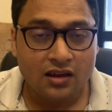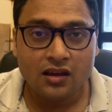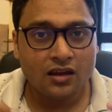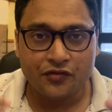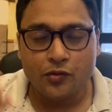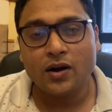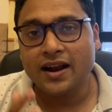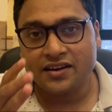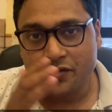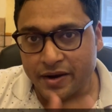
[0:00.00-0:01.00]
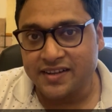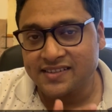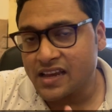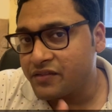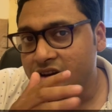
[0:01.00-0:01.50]
If you are at grade
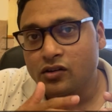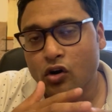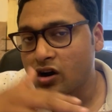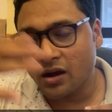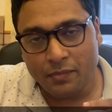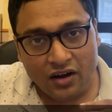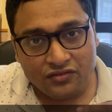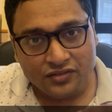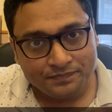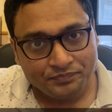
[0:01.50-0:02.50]
7 or above,